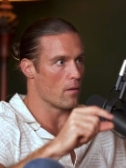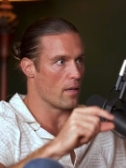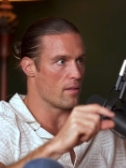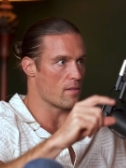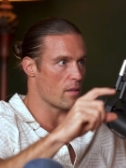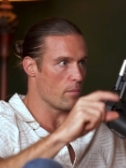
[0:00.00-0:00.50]

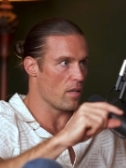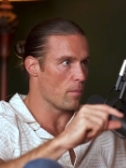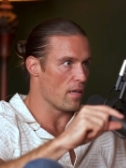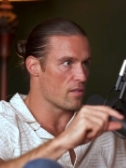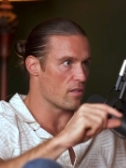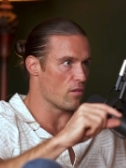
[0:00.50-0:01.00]
right? It's like
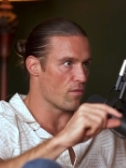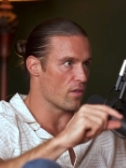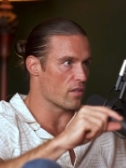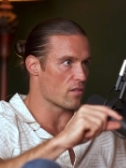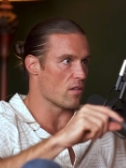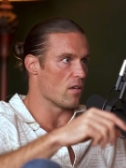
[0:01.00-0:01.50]
minimizing your
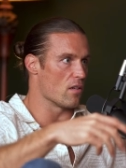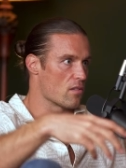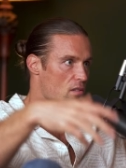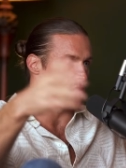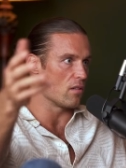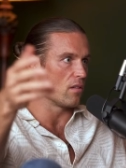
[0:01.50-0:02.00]
fixed
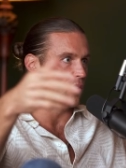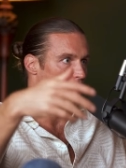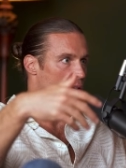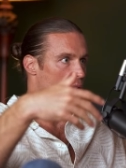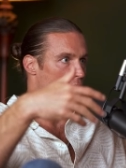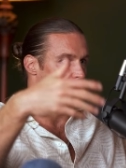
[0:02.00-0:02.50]
costs and
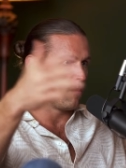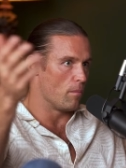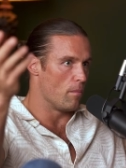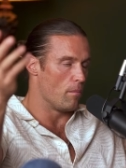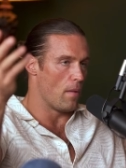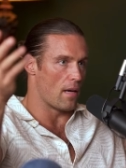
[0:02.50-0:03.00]

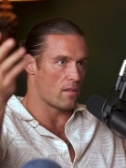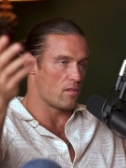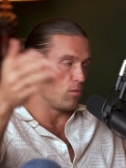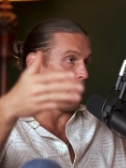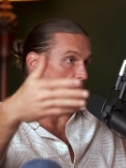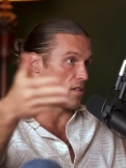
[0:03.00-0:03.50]
mac
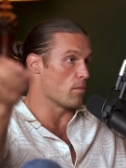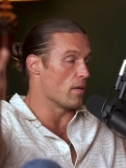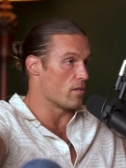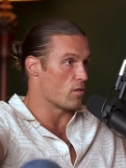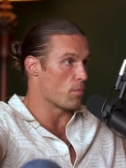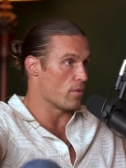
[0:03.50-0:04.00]
to
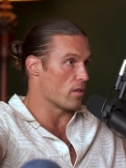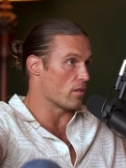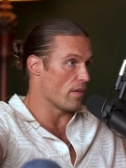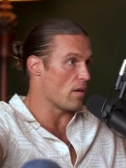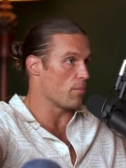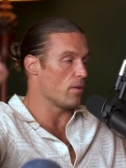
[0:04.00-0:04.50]
maximize your
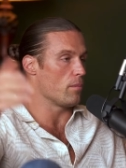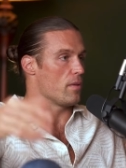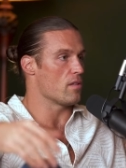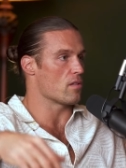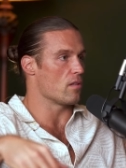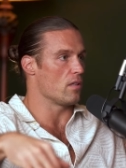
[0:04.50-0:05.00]
productive output,
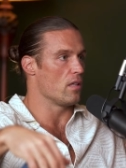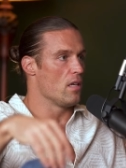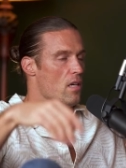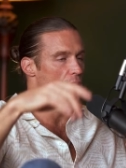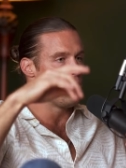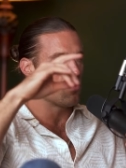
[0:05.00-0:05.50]
basically.
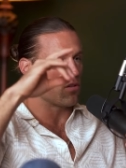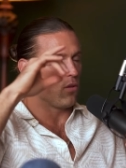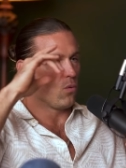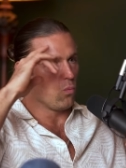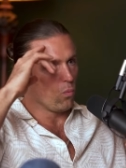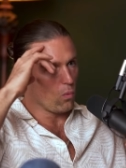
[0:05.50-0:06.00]

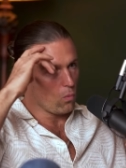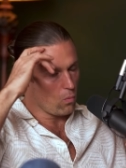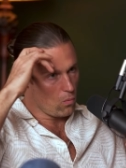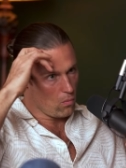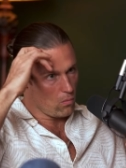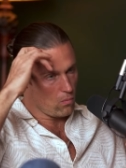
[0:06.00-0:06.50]
So
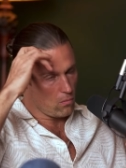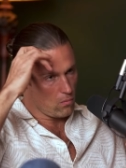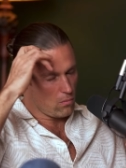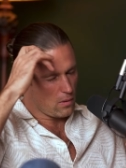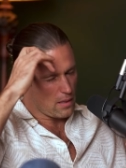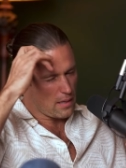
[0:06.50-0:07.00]

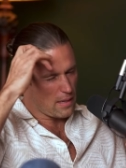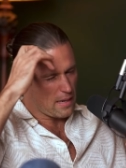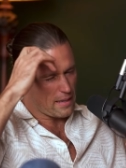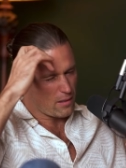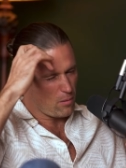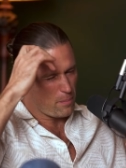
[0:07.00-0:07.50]

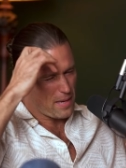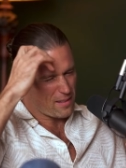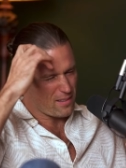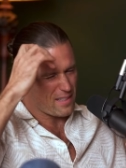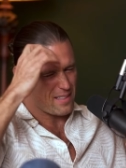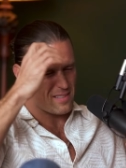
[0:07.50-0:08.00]
I go
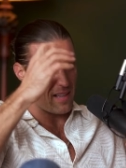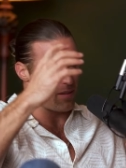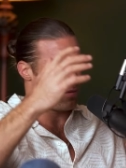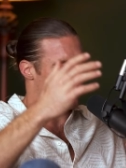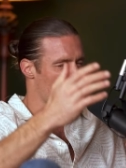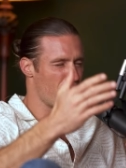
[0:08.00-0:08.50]
back to, I guess I
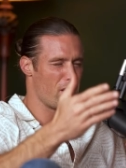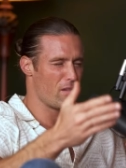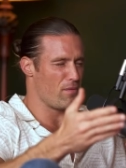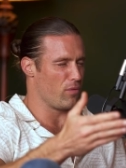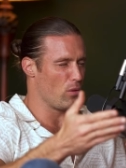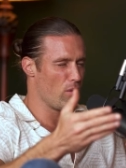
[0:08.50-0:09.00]
don't understand
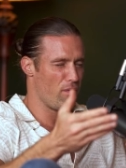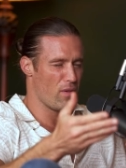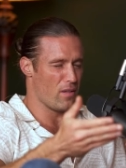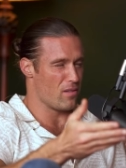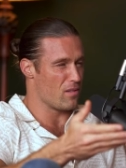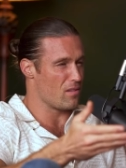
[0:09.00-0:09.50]
the flow of
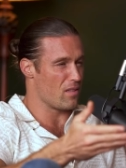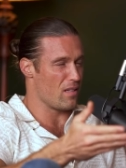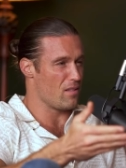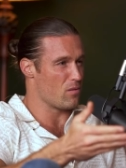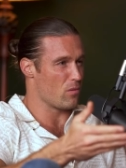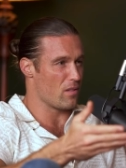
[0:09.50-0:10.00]
funds inside
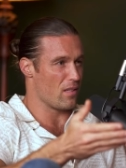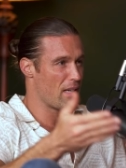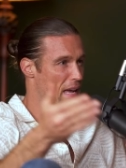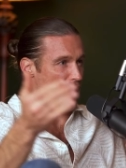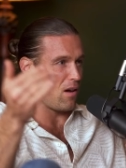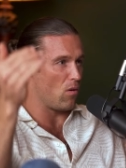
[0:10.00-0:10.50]
of these organ.
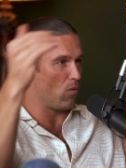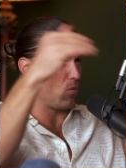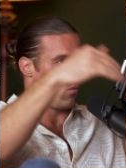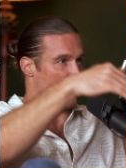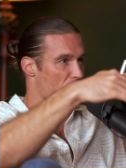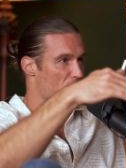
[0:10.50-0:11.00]
Like how,
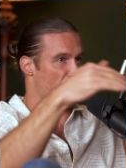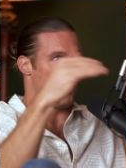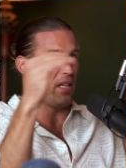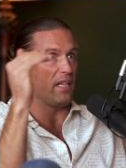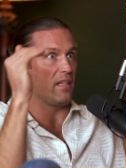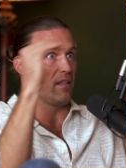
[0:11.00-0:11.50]
what is
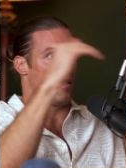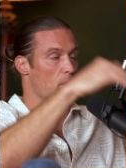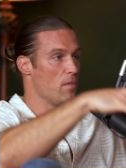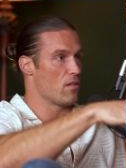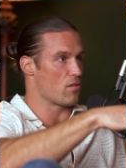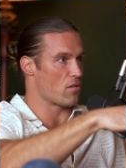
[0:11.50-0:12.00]
feeding the
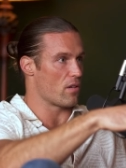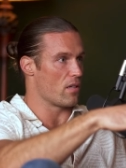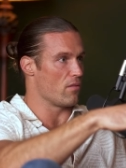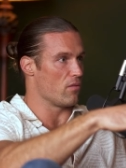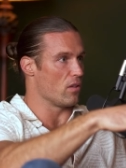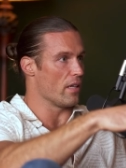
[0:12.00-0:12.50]

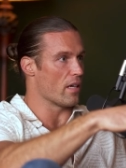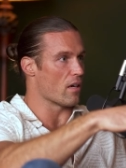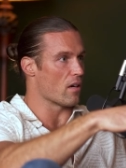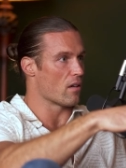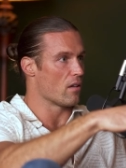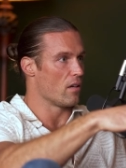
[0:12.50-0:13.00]
administrative
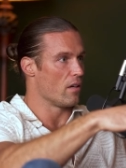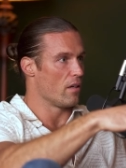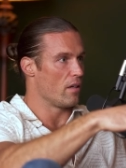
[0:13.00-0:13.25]
layer